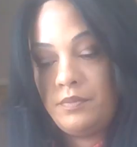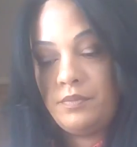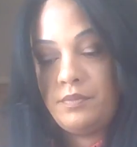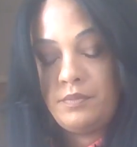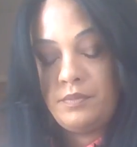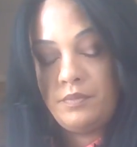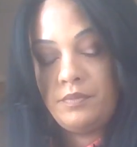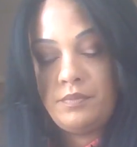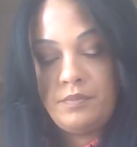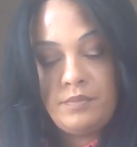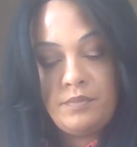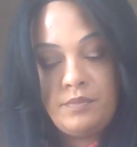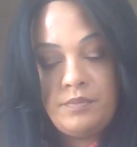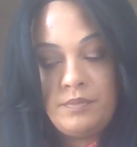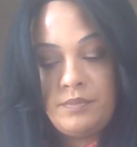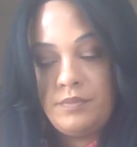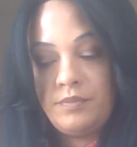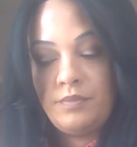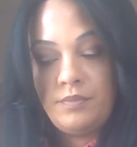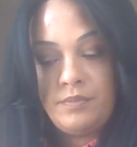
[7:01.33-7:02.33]

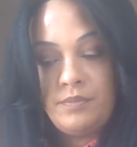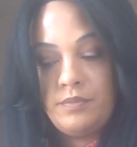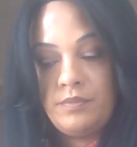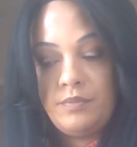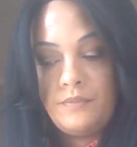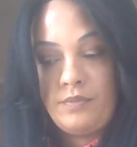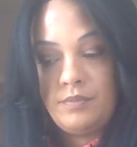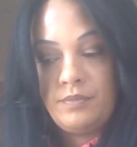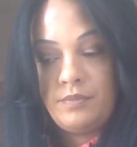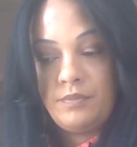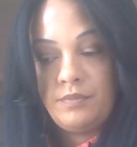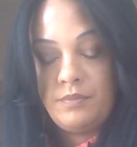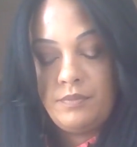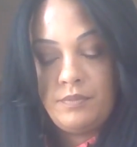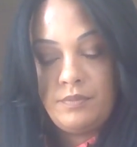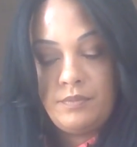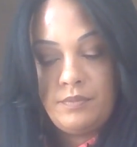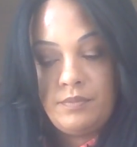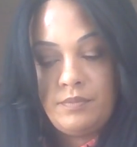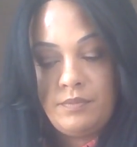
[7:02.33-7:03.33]

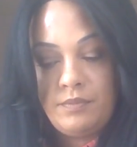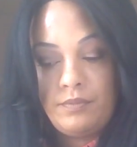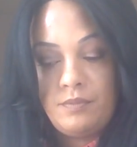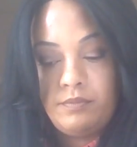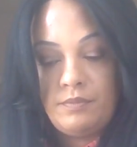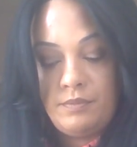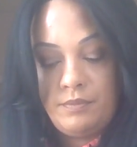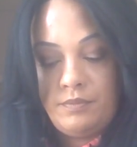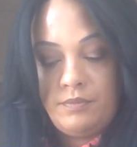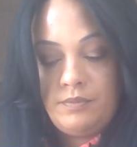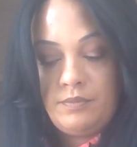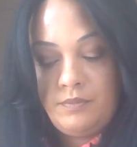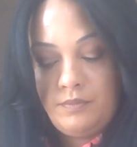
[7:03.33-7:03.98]
(no one is talking)